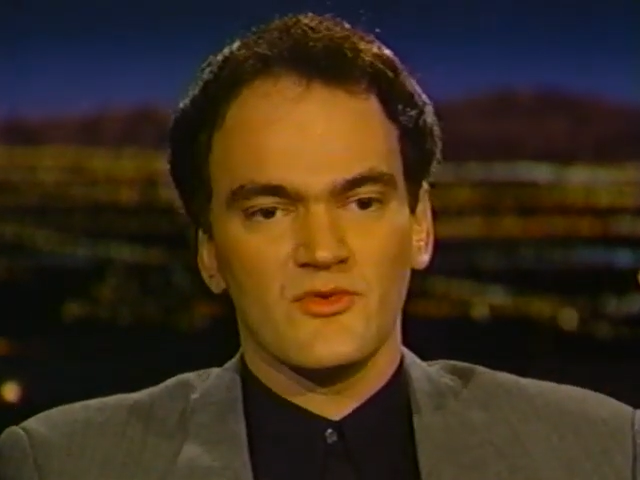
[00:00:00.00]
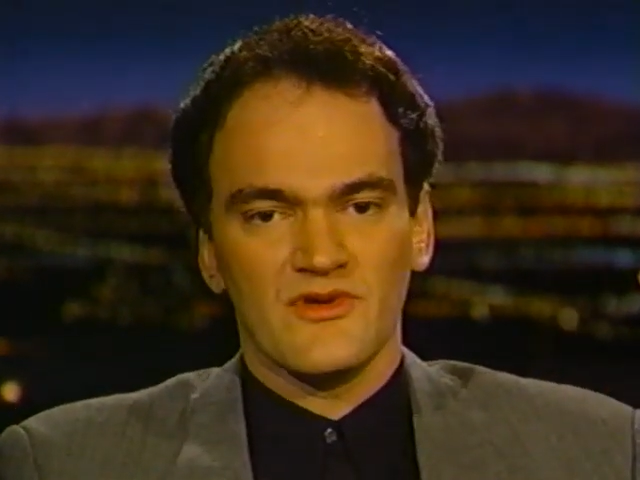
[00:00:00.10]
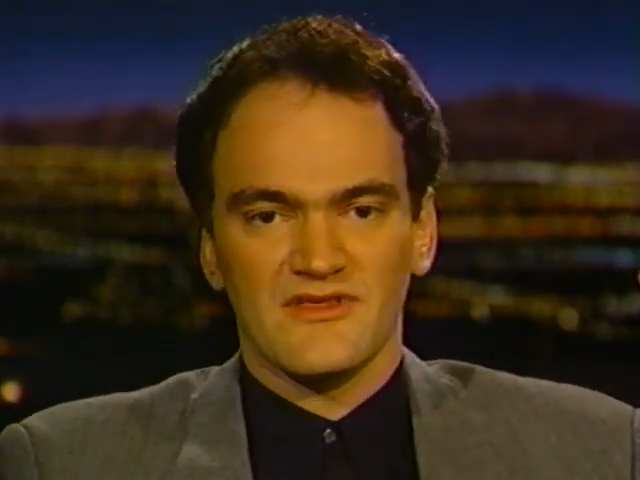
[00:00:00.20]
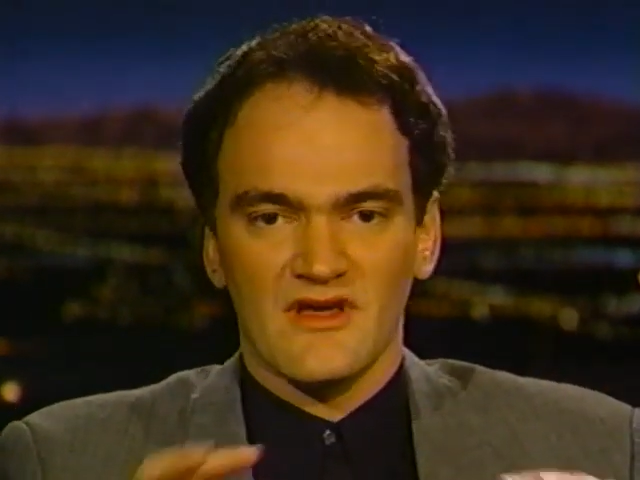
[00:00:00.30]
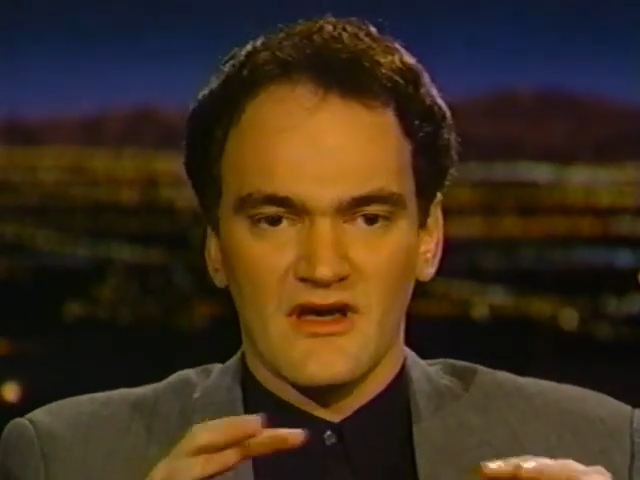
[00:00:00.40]

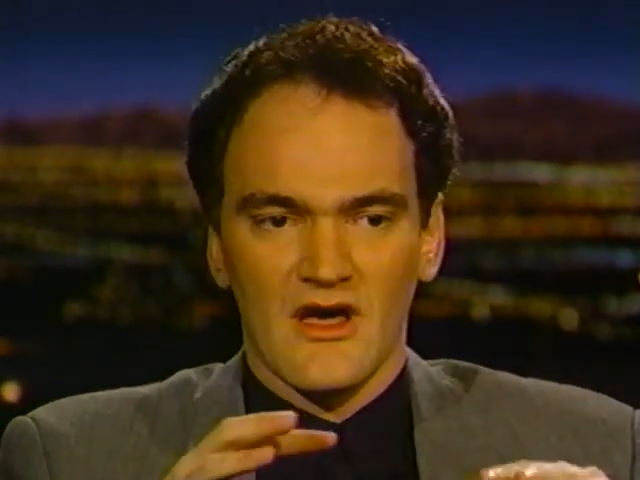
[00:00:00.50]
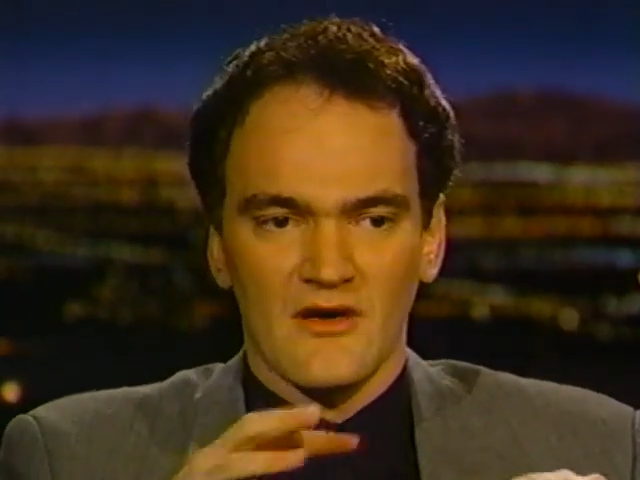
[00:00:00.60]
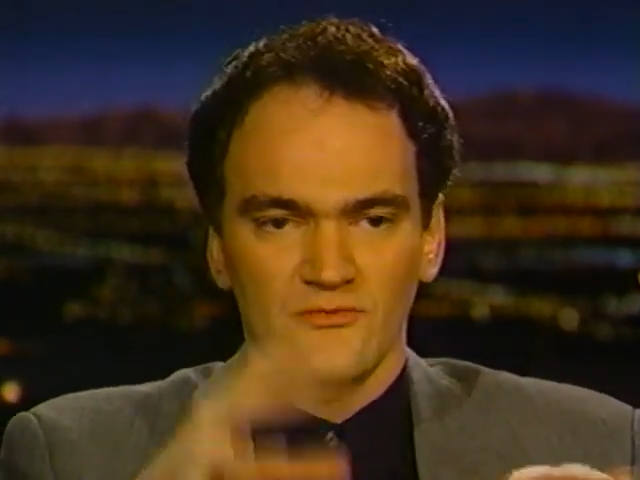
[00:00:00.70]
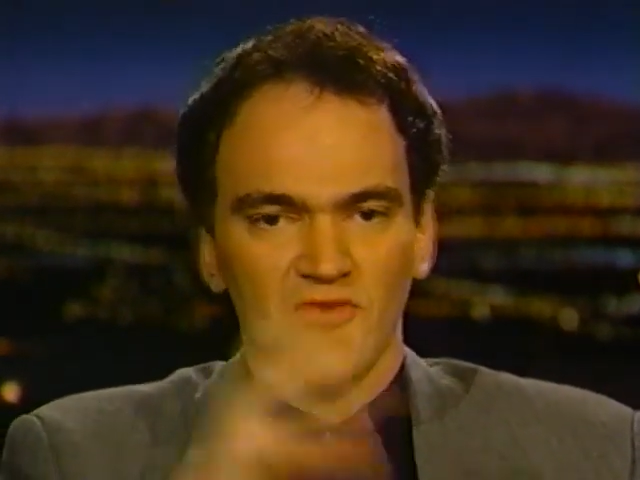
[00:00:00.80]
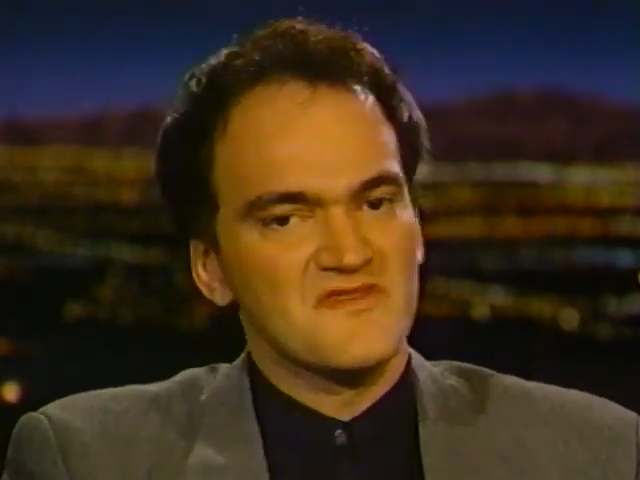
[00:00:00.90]
with
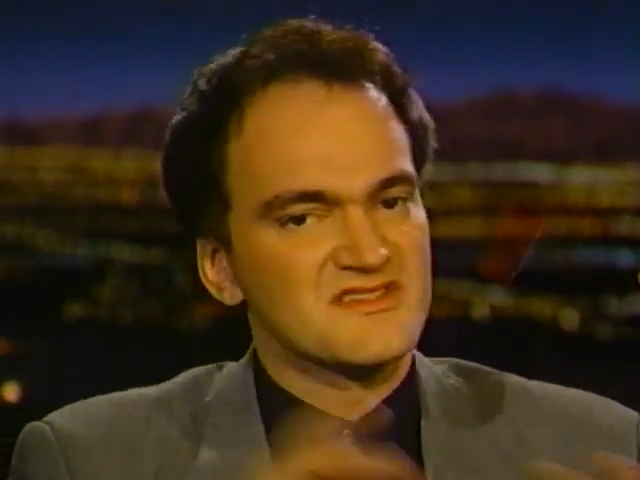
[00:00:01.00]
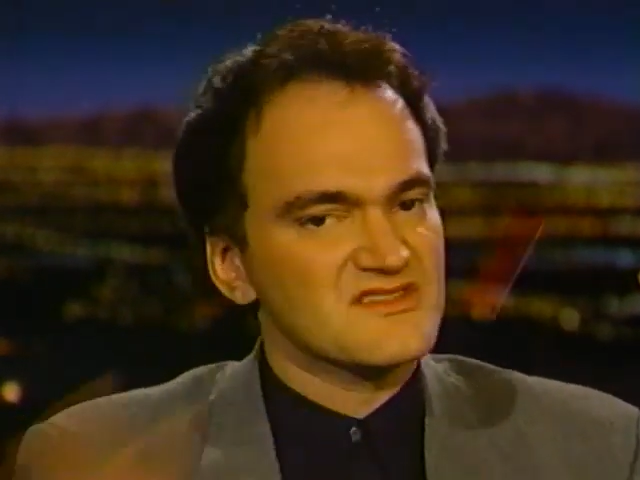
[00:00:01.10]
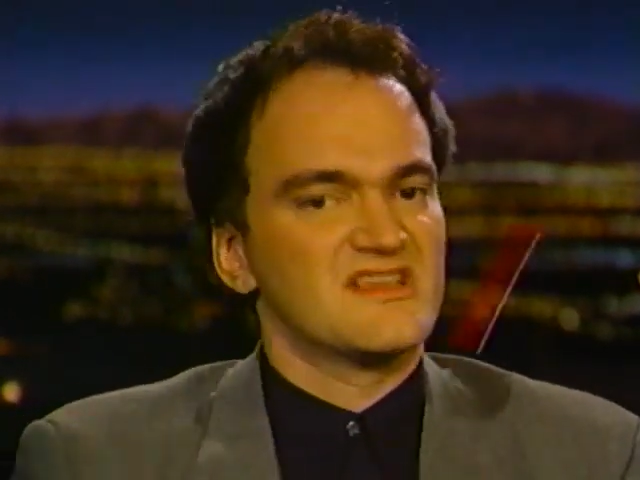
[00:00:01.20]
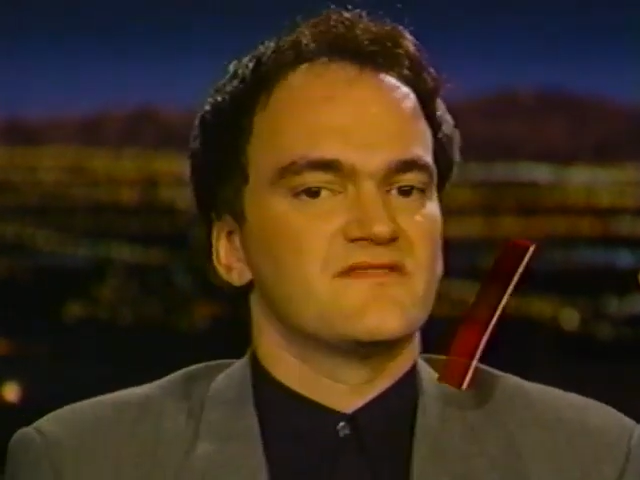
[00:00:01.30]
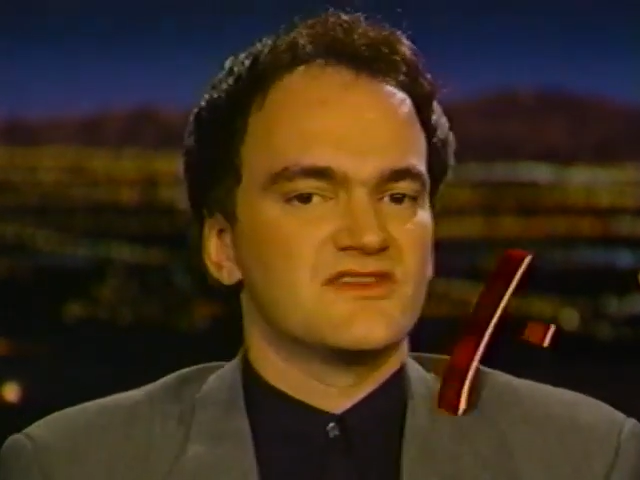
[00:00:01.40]
movies and
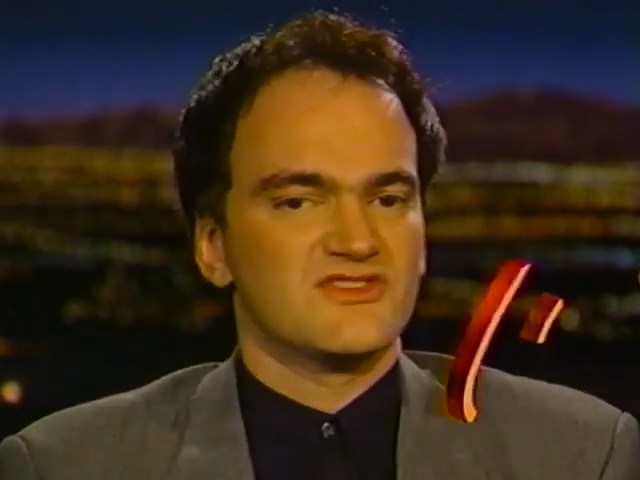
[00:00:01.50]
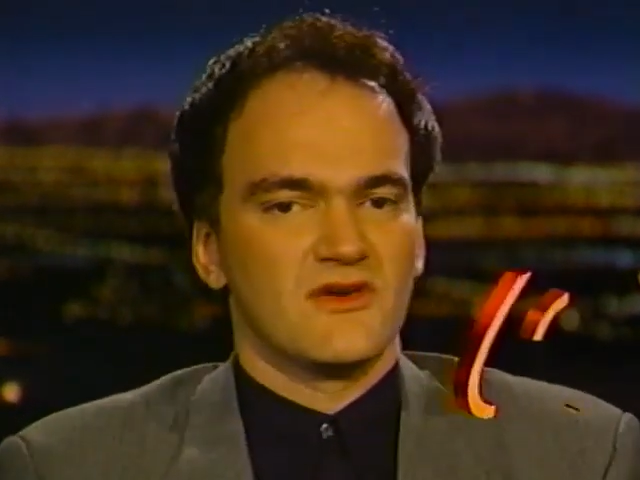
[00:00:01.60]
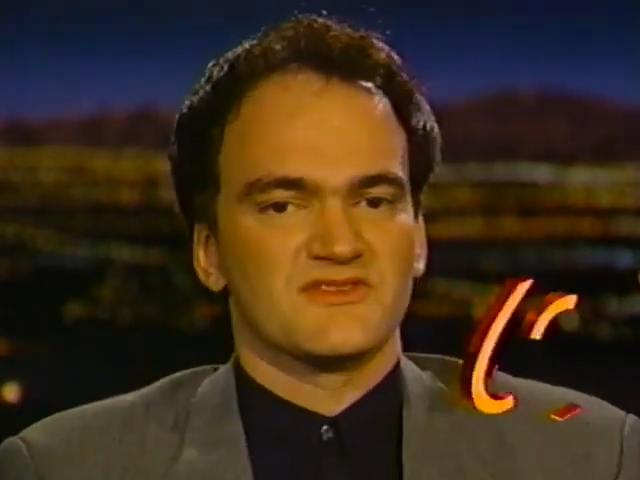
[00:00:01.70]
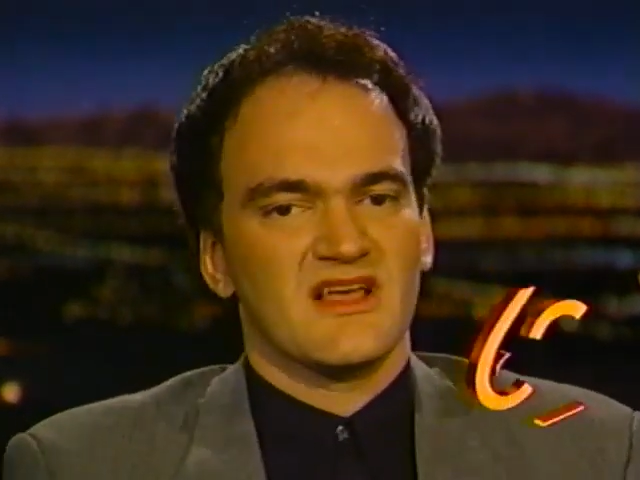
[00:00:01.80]
TV shows.